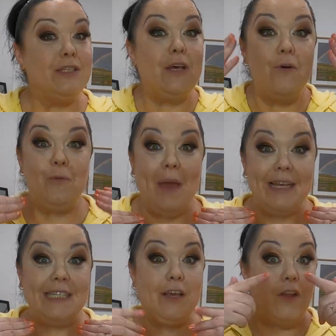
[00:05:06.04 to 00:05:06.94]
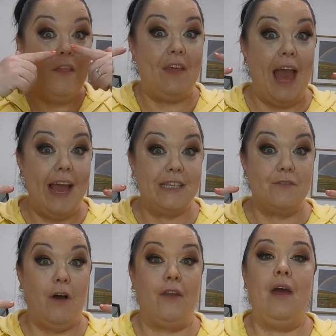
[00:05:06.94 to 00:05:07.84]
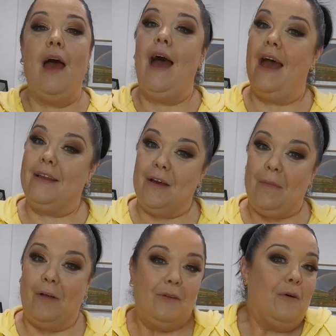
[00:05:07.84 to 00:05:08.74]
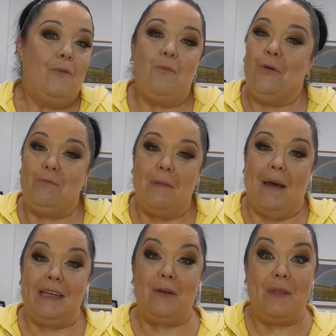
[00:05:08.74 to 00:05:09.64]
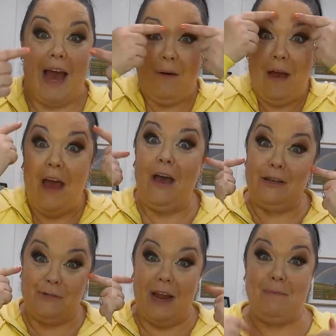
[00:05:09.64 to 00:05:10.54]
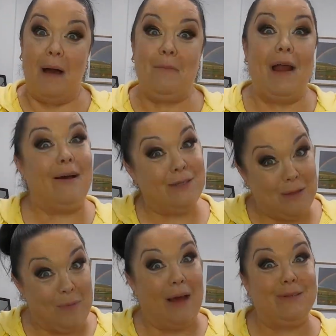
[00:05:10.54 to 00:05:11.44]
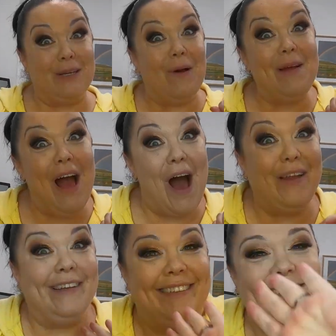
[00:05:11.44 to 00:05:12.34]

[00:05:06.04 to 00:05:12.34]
So the base is on, the eyes are on, and come on, wouldn't be Mandy without her trademark brows. The brows are going on.